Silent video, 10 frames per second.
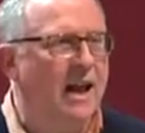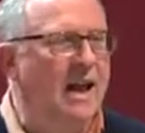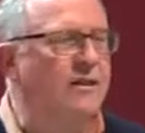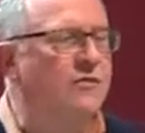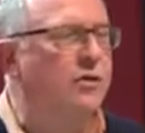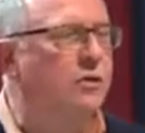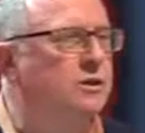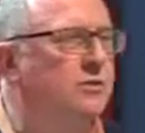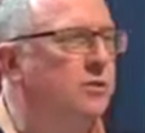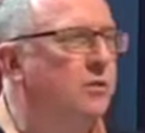And those
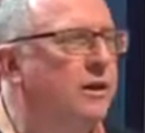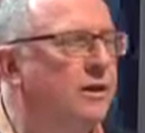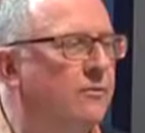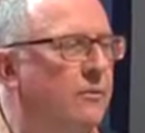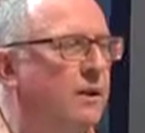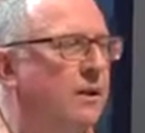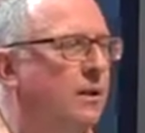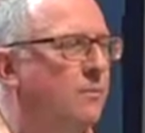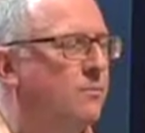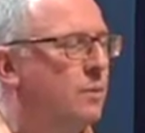of you who are here
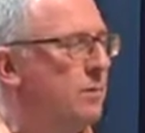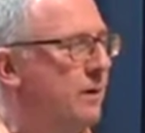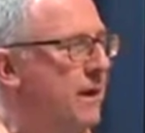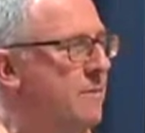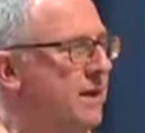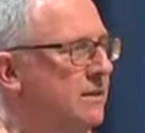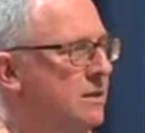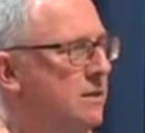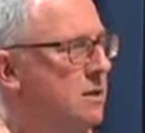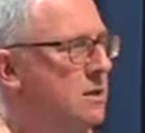about MAs?